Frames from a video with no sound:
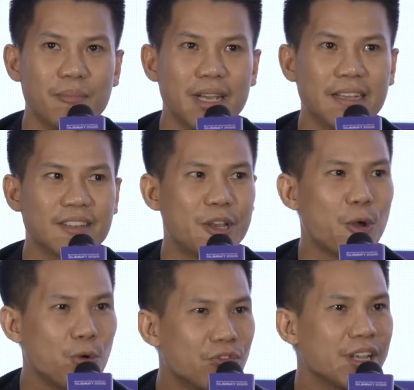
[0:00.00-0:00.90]
as a
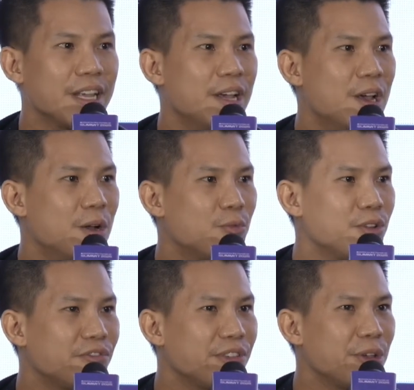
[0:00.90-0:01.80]
novice,
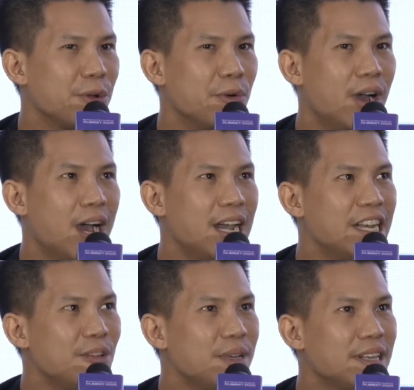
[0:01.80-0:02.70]
we feel a
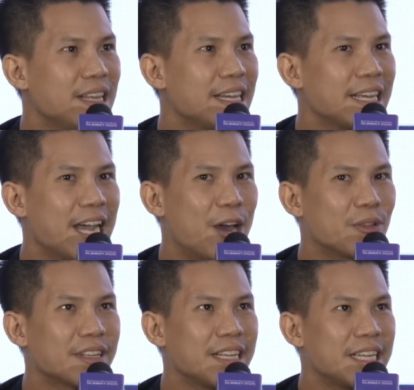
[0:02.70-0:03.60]
little bit
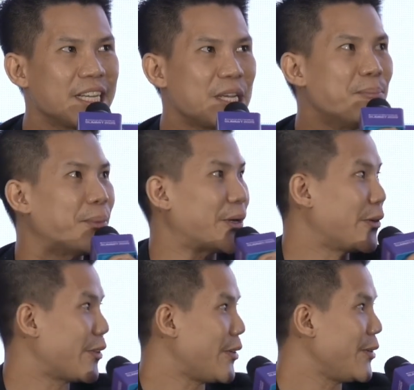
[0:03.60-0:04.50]

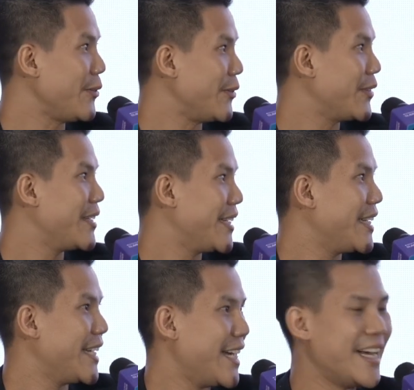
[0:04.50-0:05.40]
impersonal.
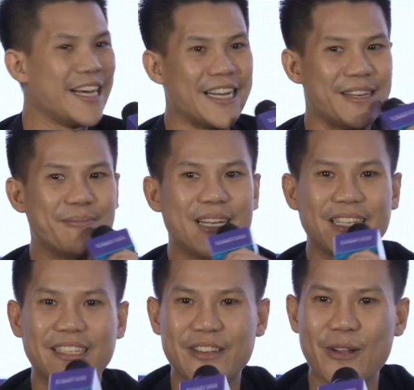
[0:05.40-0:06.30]

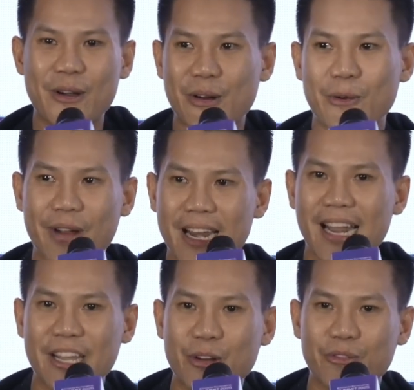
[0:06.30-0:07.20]
But the other way,
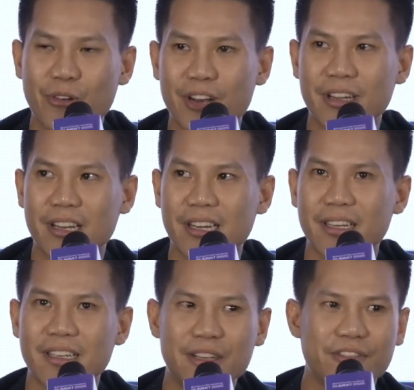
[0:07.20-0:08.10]
for
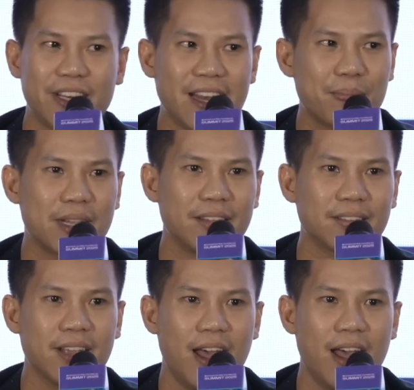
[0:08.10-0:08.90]
the Vietnamese